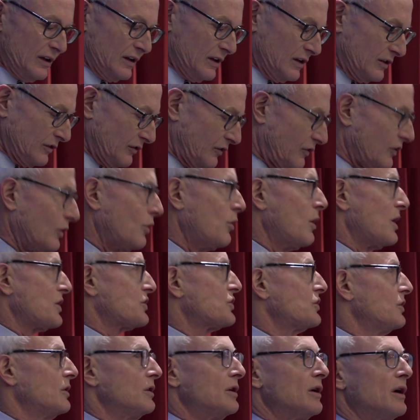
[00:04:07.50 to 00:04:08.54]
is the
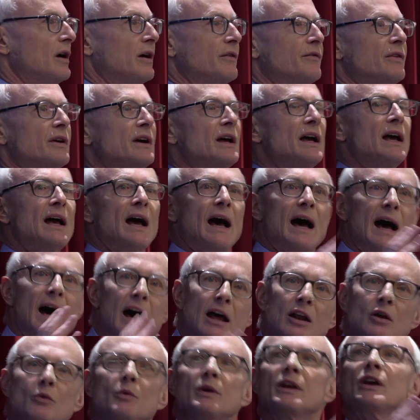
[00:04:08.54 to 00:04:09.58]
question of
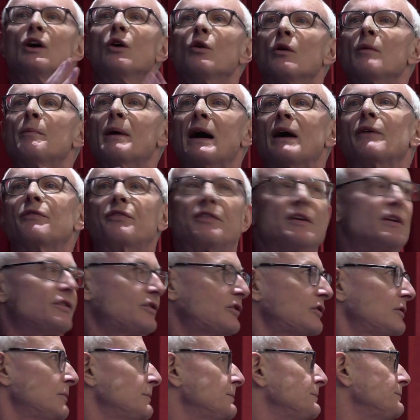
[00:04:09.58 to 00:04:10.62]
how do we go about
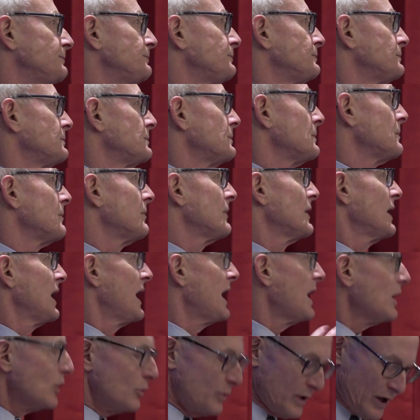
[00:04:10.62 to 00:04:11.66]
this?
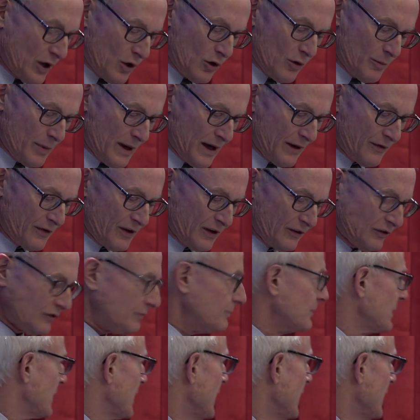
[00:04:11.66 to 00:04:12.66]
How do we go about this?